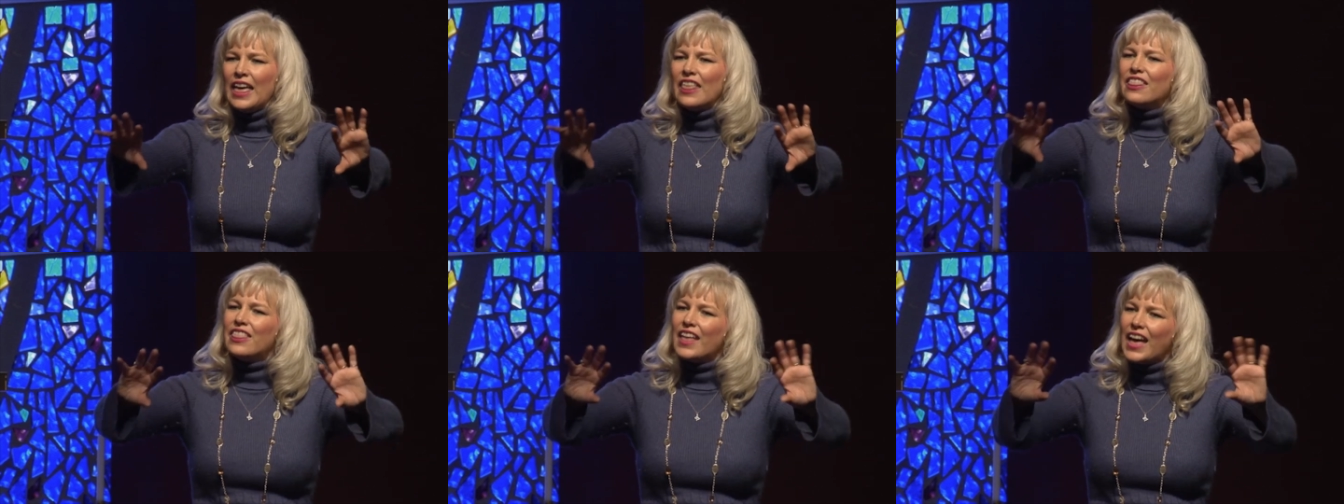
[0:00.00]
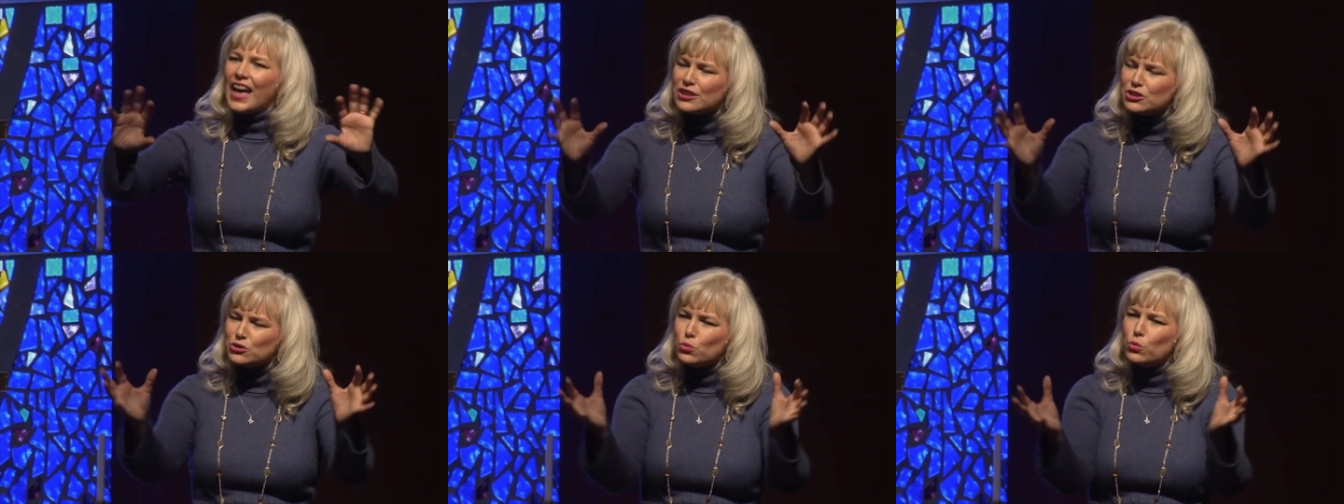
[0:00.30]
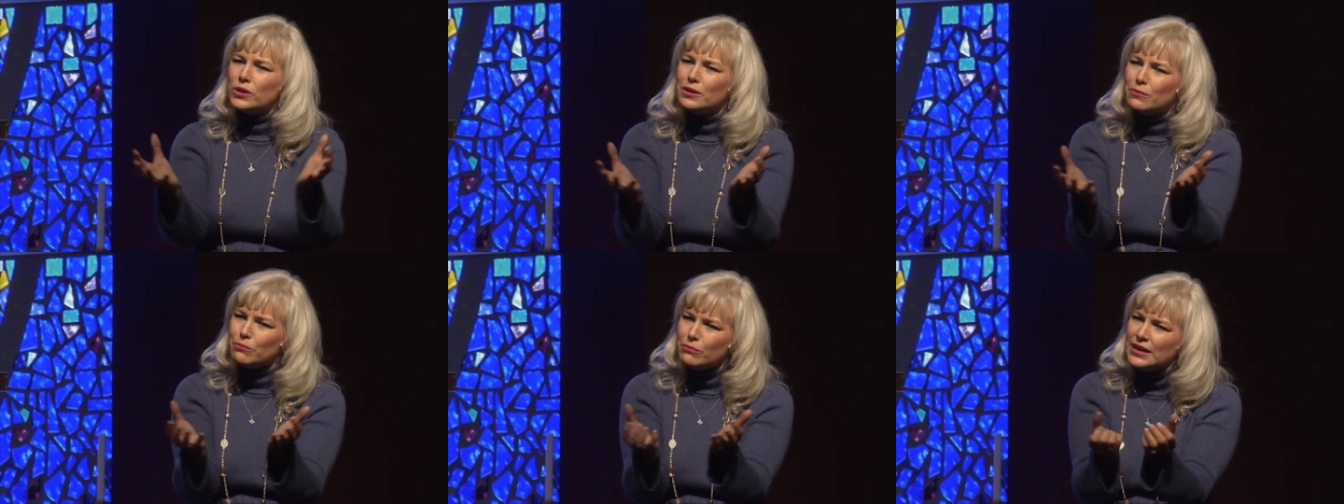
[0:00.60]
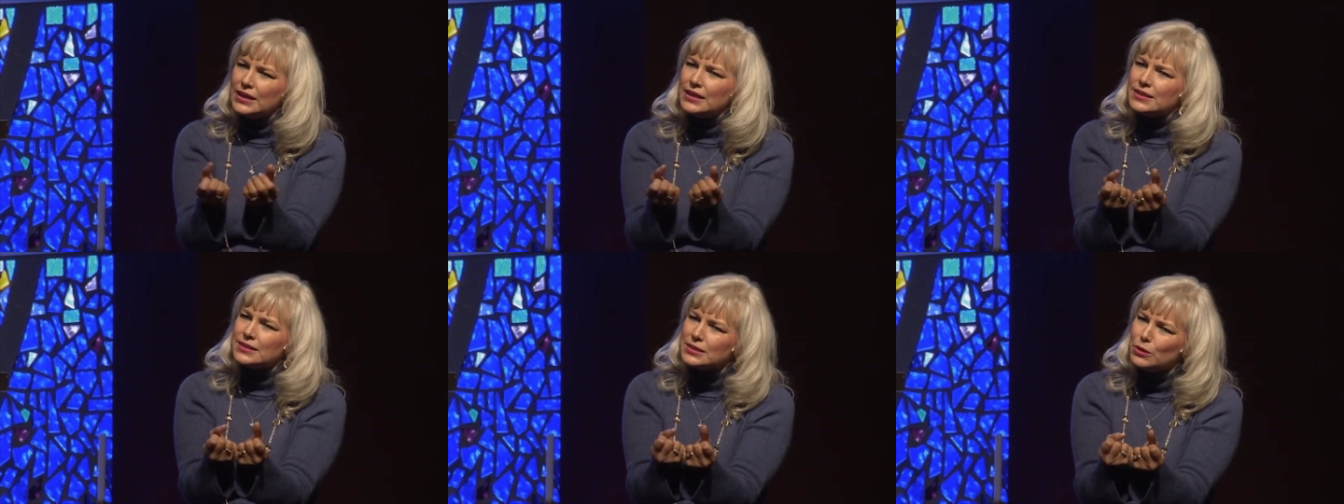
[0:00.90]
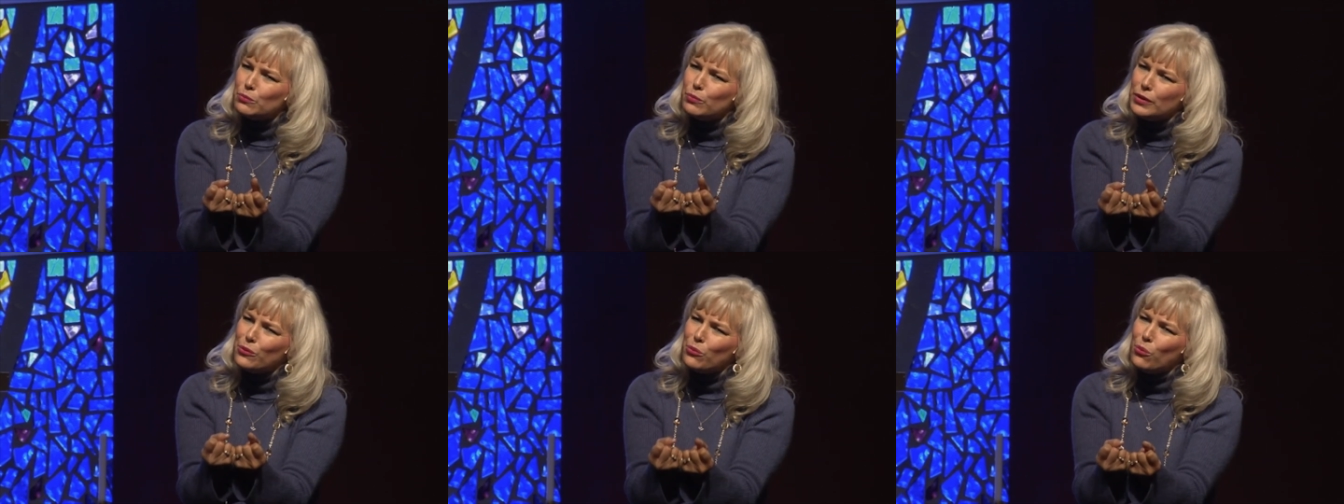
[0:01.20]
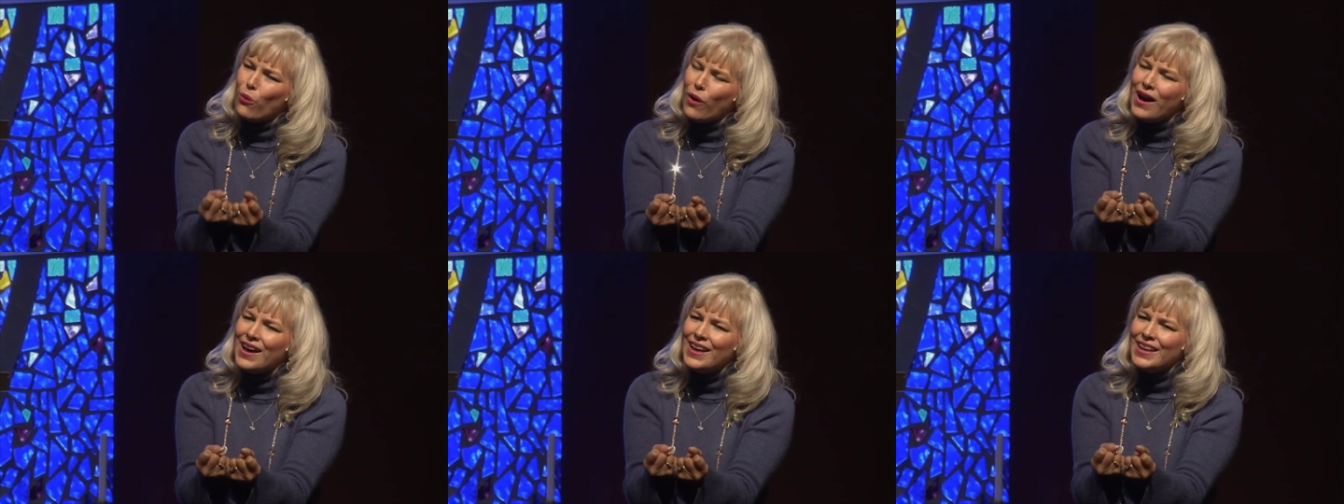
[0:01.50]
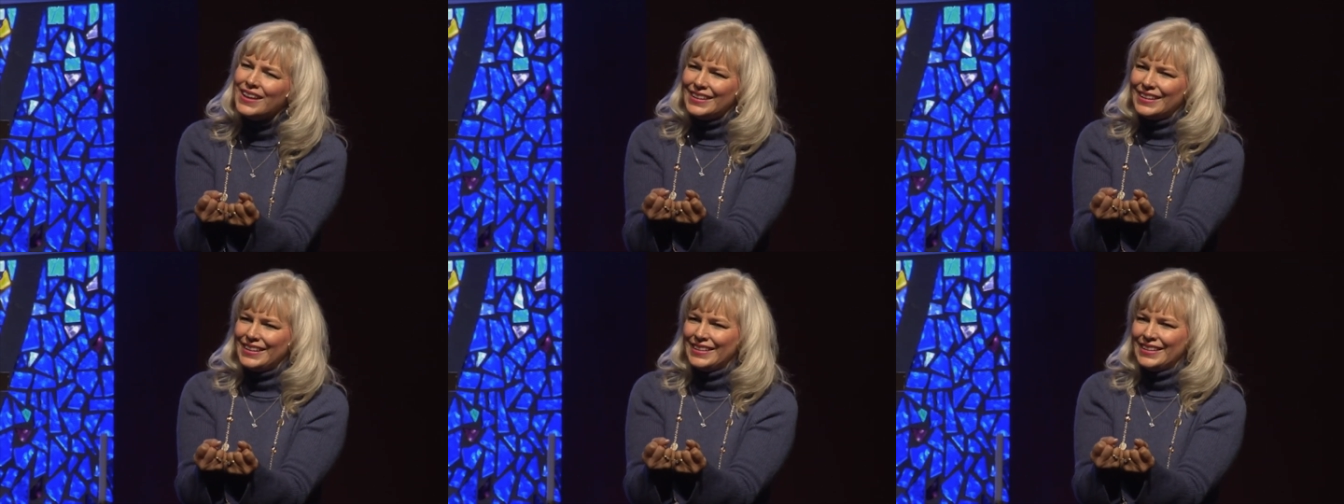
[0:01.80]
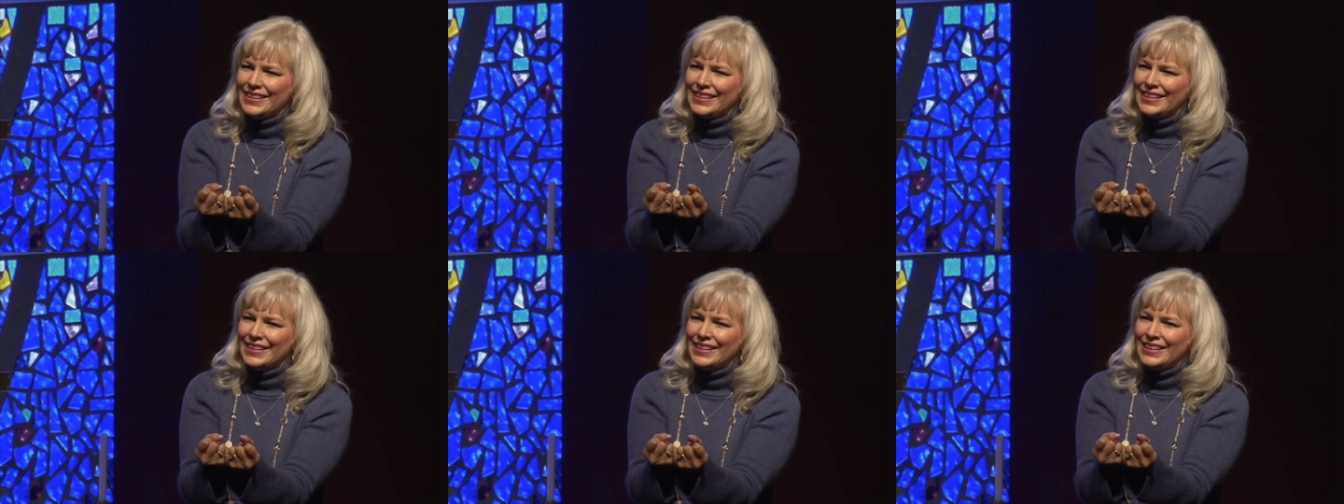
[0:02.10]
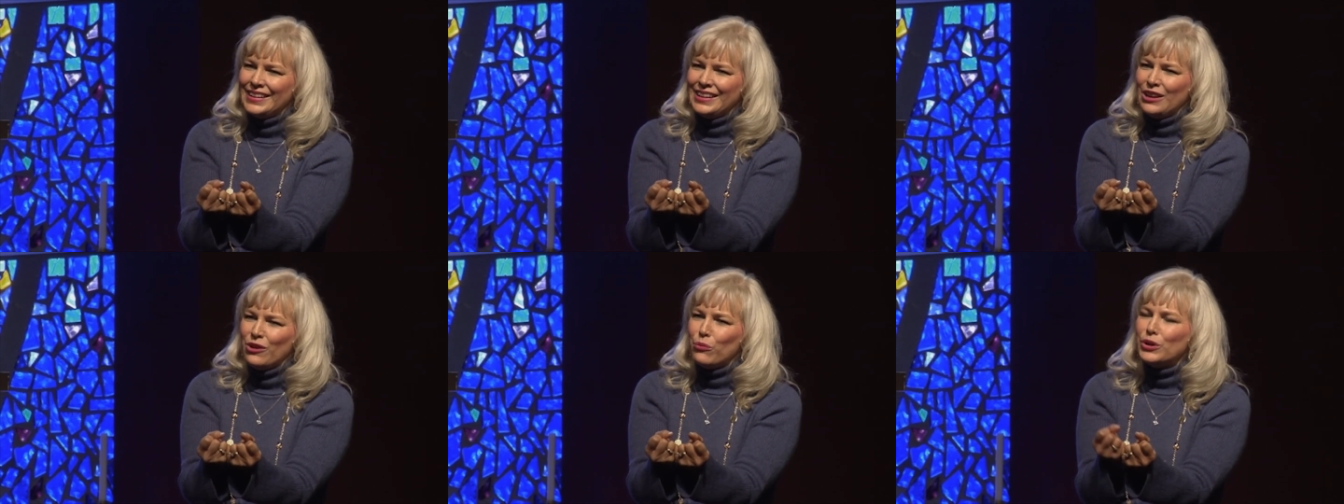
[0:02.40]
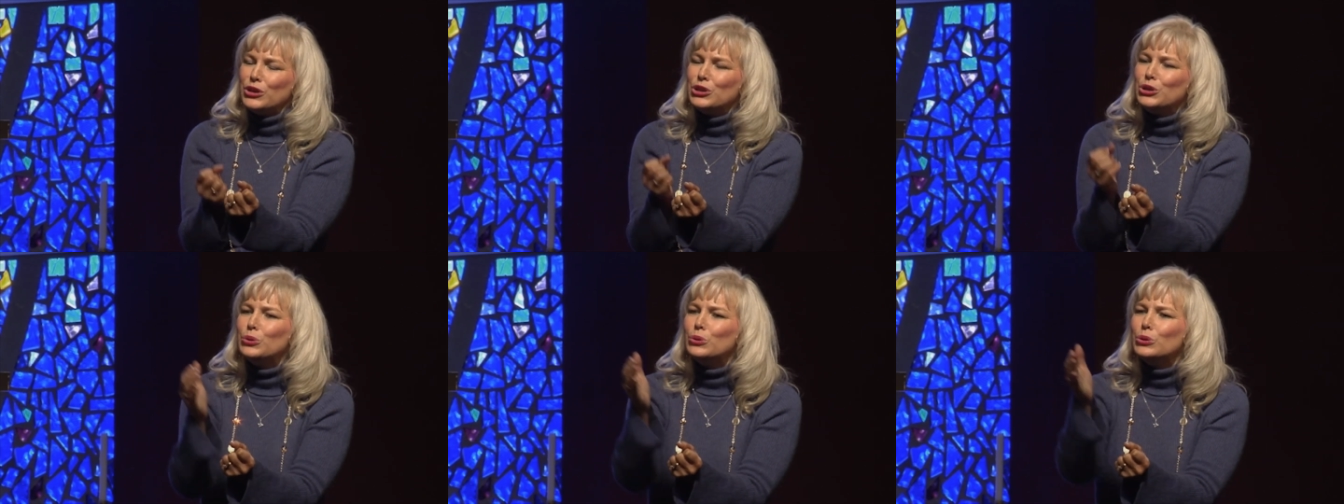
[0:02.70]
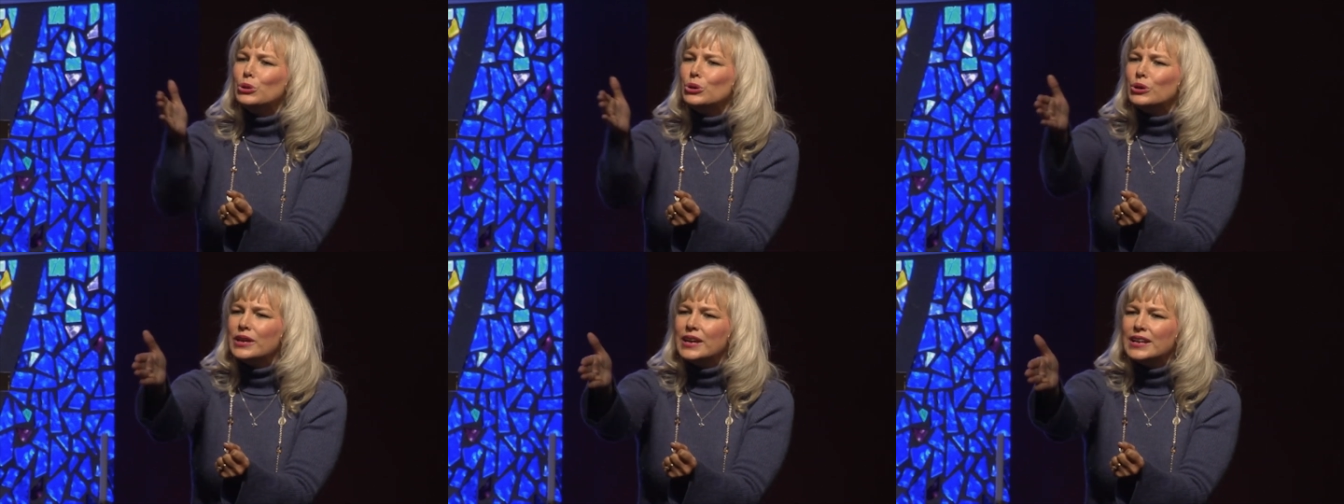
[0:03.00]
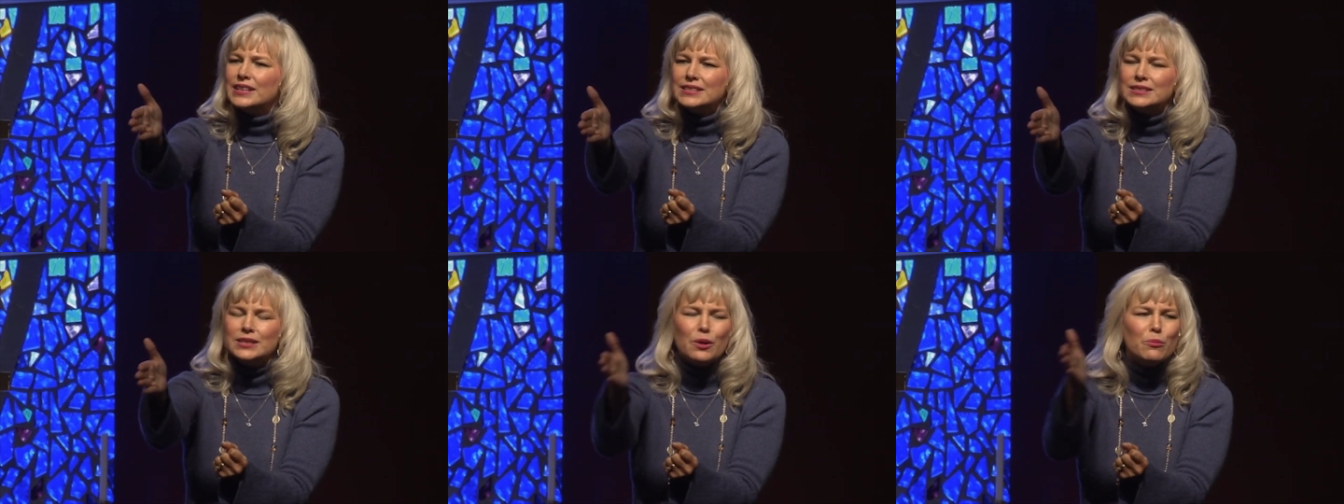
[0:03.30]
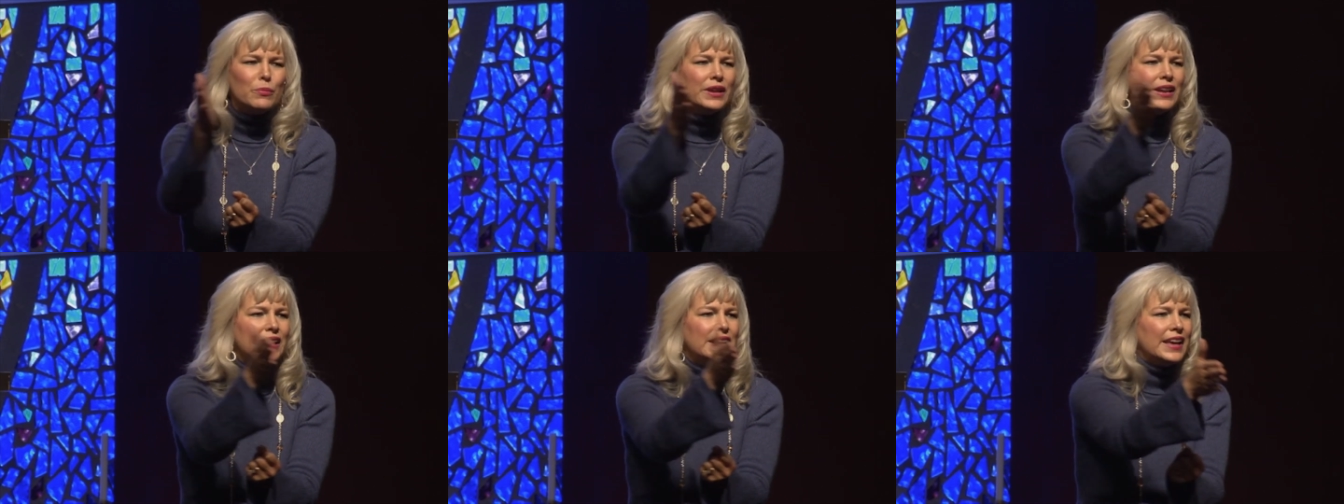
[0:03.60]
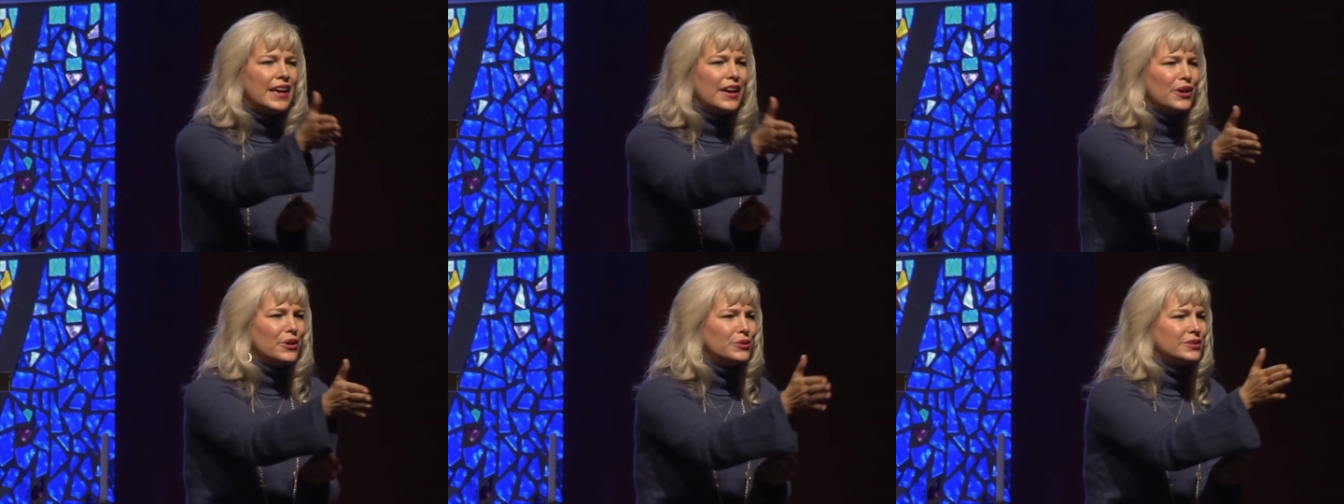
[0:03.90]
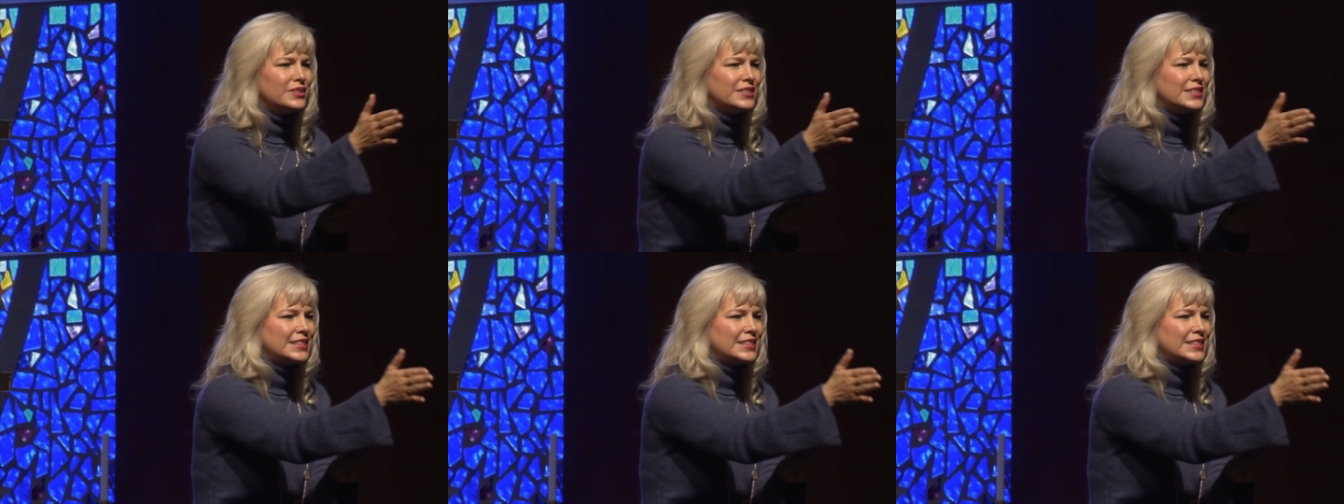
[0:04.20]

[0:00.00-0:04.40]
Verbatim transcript: That's what it means to be one. When you look at somebody else